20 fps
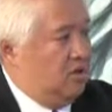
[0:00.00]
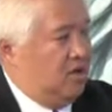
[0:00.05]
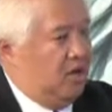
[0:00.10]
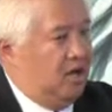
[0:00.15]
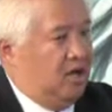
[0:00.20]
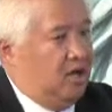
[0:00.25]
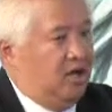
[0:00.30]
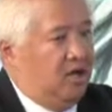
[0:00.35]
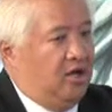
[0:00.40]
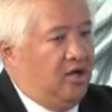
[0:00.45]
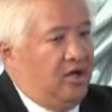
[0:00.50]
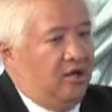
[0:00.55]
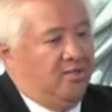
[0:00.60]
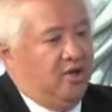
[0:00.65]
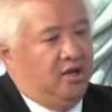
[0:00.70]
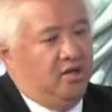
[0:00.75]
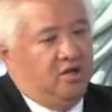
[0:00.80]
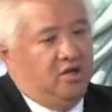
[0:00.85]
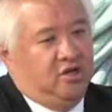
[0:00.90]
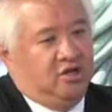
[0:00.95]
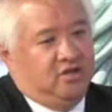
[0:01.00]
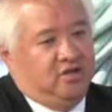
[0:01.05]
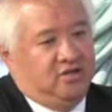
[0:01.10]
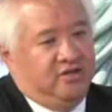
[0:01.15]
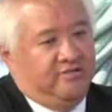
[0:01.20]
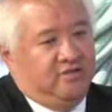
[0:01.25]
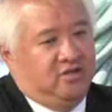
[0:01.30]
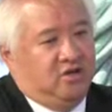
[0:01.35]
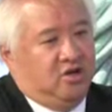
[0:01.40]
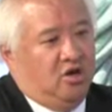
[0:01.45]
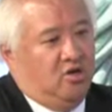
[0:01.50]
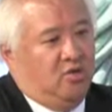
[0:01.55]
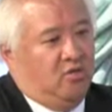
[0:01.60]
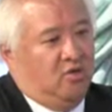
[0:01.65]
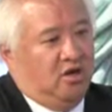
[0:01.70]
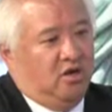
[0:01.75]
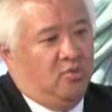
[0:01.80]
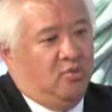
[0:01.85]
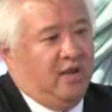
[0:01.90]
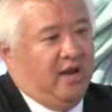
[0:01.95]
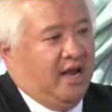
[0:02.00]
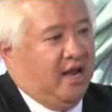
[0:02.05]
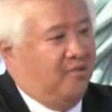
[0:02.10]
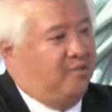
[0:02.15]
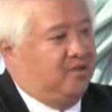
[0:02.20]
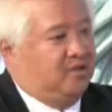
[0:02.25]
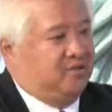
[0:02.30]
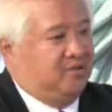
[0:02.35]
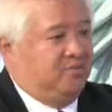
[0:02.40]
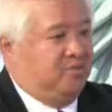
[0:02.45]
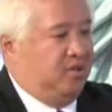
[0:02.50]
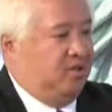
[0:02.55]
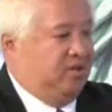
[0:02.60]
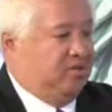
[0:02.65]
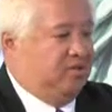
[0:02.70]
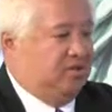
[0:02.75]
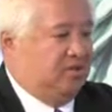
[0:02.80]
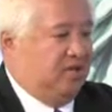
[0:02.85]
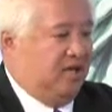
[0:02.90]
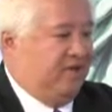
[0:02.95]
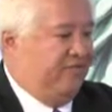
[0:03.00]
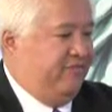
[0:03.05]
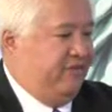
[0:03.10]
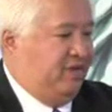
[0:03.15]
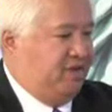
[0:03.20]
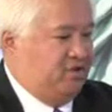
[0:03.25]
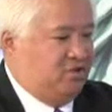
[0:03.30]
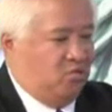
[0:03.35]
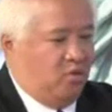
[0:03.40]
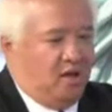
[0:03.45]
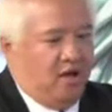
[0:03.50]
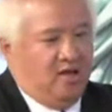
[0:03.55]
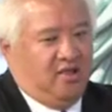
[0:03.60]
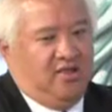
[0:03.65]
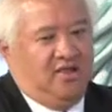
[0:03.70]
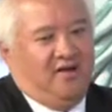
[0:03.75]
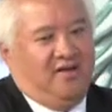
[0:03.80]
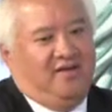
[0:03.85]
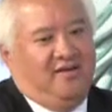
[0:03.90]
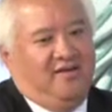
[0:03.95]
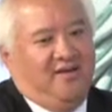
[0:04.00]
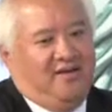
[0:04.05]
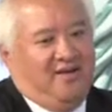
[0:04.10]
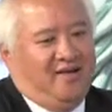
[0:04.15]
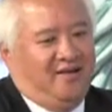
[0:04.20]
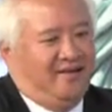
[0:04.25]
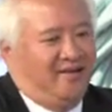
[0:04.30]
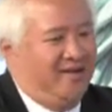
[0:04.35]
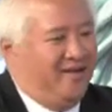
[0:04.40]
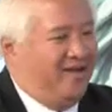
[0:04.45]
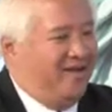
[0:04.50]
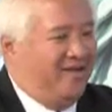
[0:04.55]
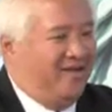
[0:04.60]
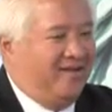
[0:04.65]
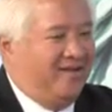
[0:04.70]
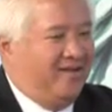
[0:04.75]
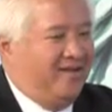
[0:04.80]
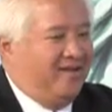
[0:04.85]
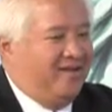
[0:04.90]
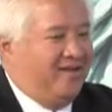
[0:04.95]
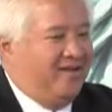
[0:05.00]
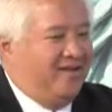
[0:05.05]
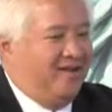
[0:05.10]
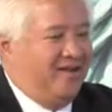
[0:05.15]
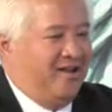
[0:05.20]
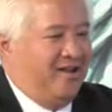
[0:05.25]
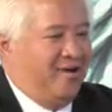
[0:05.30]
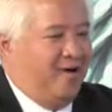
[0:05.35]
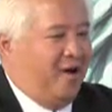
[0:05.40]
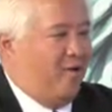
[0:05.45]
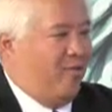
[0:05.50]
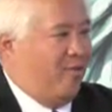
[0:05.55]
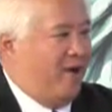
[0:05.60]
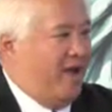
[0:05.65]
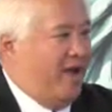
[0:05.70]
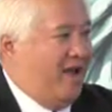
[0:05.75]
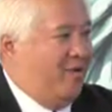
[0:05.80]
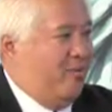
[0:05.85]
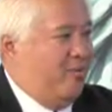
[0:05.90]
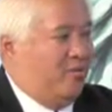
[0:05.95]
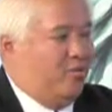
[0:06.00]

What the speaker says: I mean, you just have to go look at what happens in places like Venezuela and Iran, where